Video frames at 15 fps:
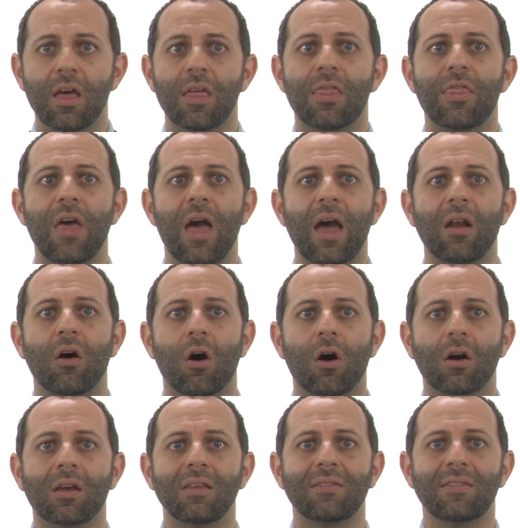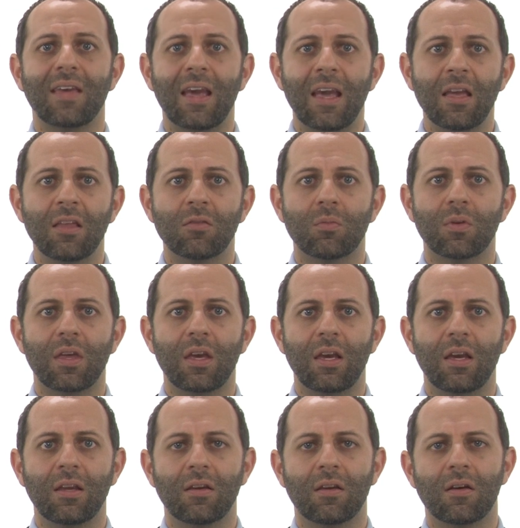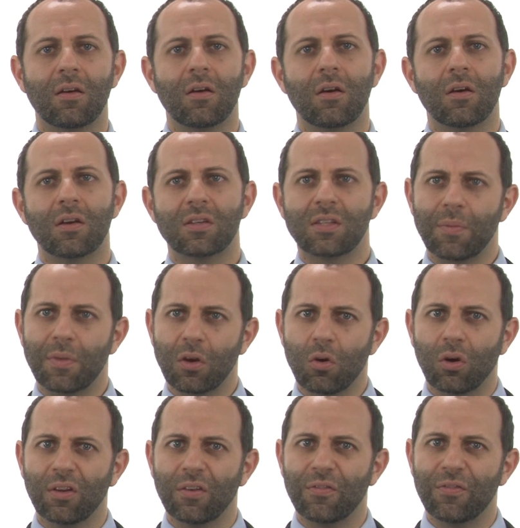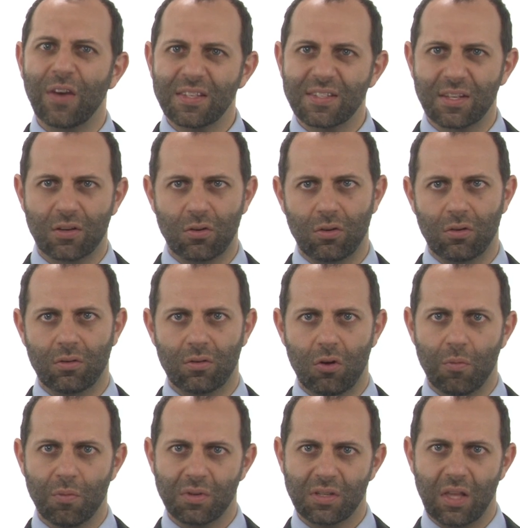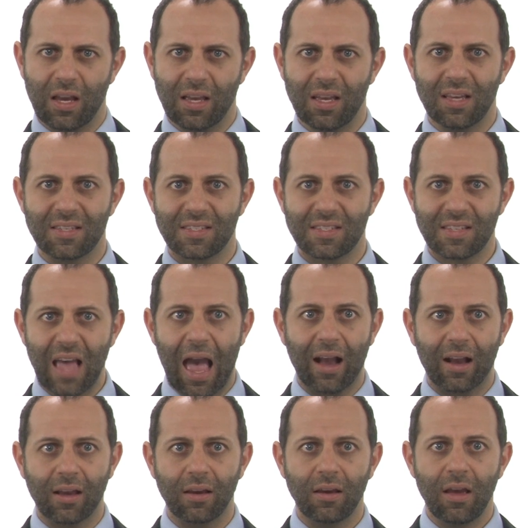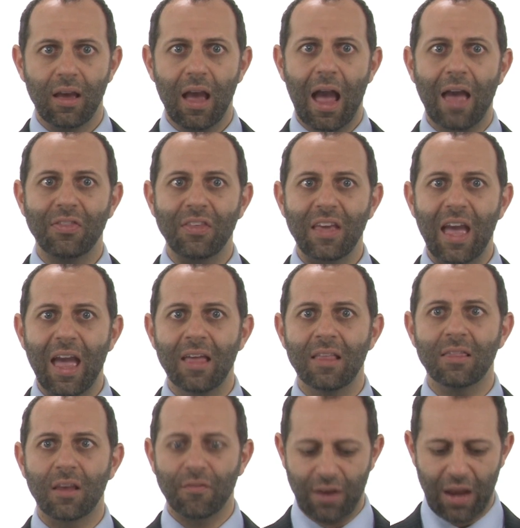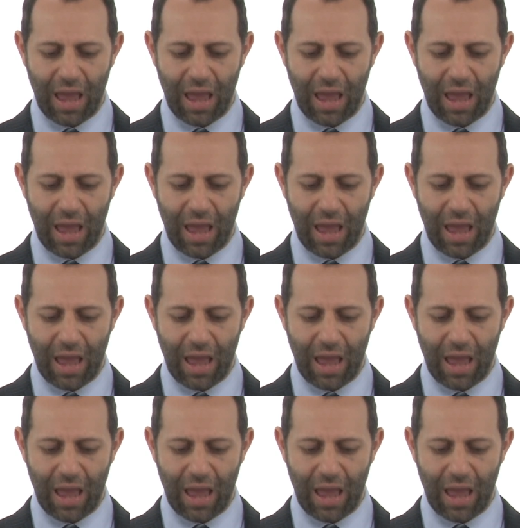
that are contained within something called a vesicle, almost like a sac at the end of an